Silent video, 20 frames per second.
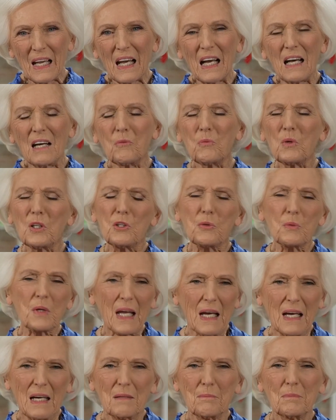Uh, well, you
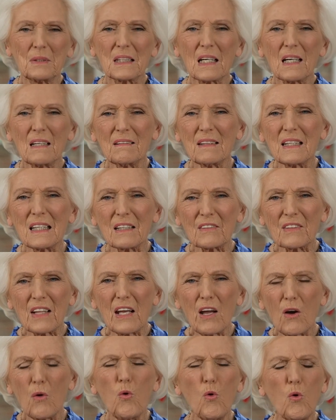can, but I think they
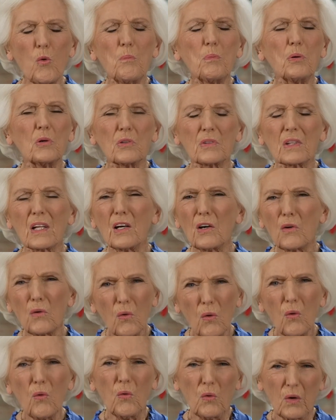all put their
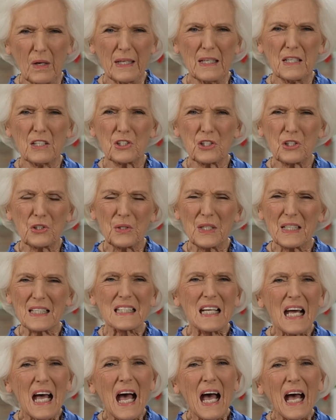all into it.
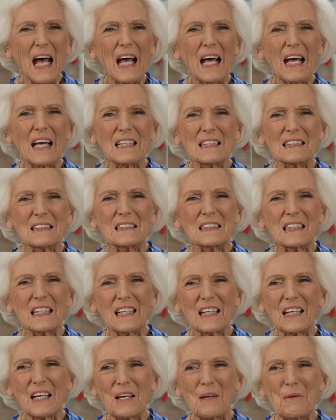And
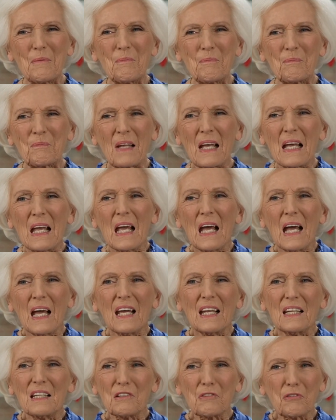um,
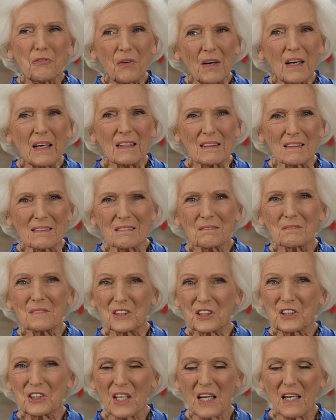in the final,
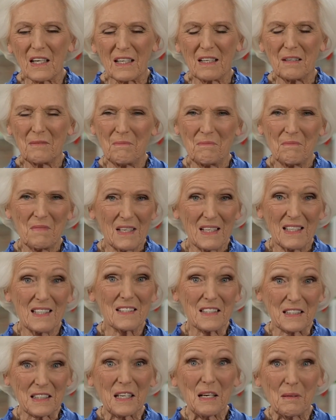which um,
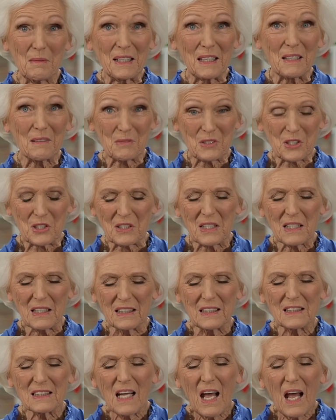is coming up
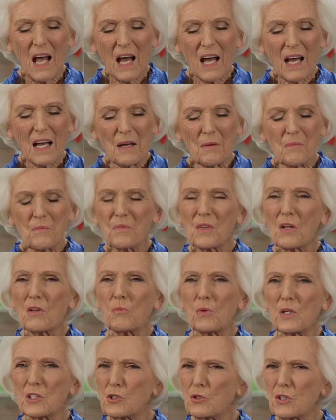tonight, um,
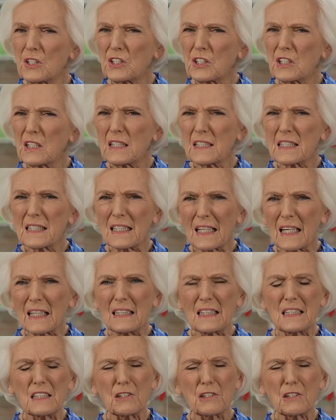we're doing it in a slightly